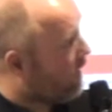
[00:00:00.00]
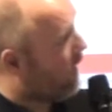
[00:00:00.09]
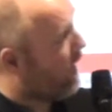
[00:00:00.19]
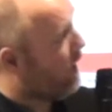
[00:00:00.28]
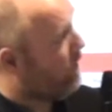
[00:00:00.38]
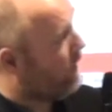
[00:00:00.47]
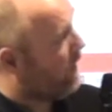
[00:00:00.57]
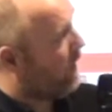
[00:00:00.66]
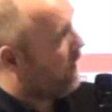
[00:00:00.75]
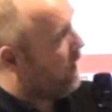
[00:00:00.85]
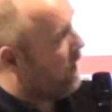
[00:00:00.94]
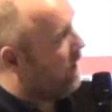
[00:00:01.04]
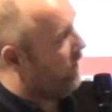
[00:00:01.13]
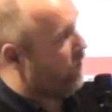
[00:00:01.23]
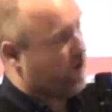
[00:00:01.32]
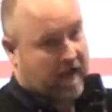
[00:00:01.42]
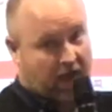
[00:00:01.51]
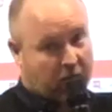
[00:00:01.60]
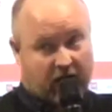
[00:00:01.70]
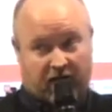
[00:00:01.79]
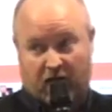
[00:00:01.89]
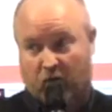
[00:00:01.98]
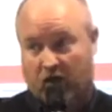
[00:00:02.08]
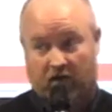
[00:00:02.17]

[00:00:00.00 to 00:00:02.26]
Um, they've not segmented me,